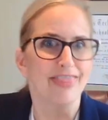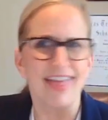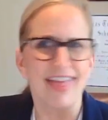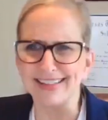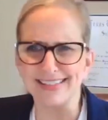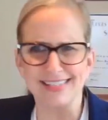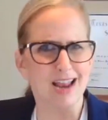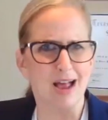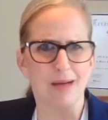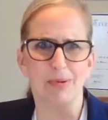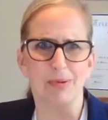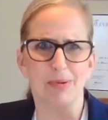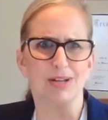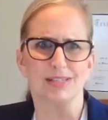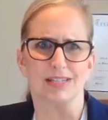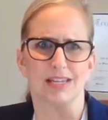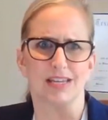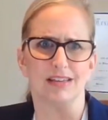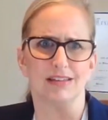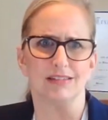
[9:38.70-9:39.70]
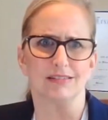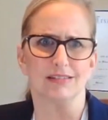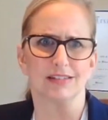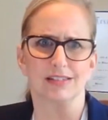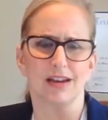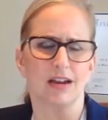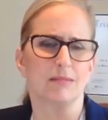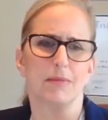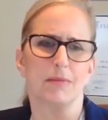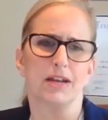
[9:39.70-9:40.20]
That's not bossy.
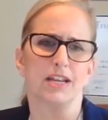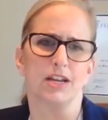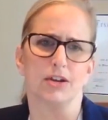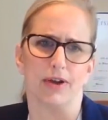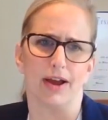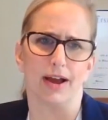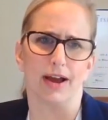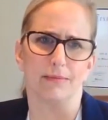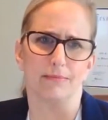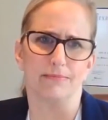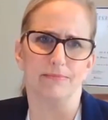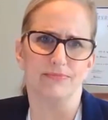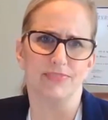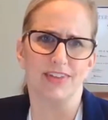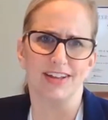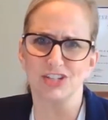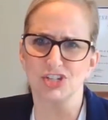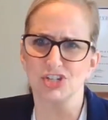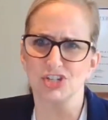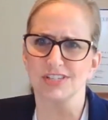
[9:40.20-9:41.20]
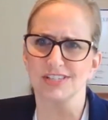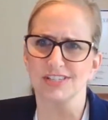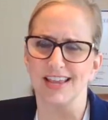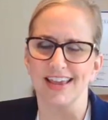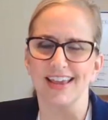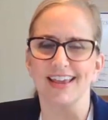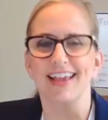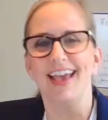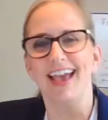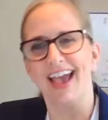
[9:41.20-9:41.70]
That's not a money grab. That's just
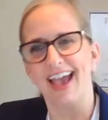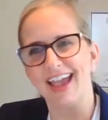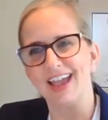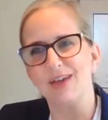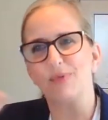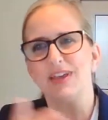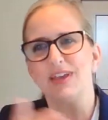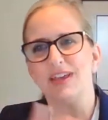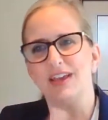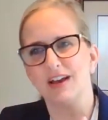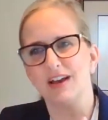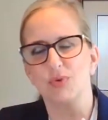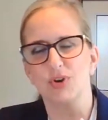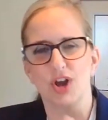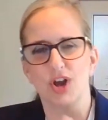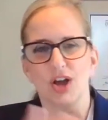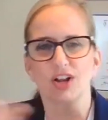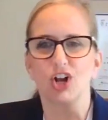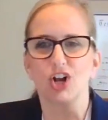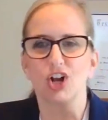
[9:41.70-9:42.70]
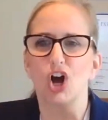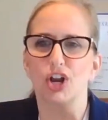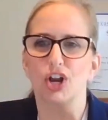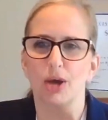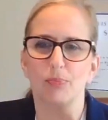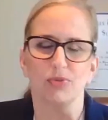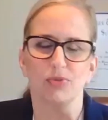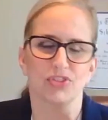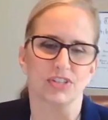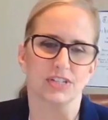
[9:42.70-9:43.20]
saying, hey, we're not caught
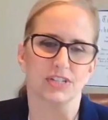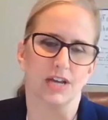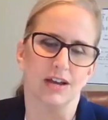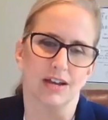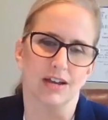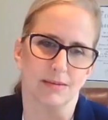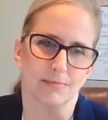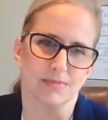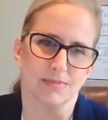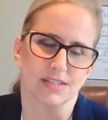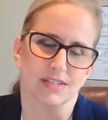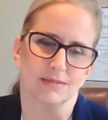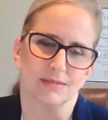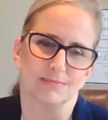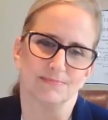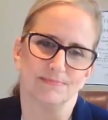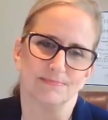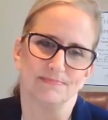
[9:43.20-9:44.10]
up with the times.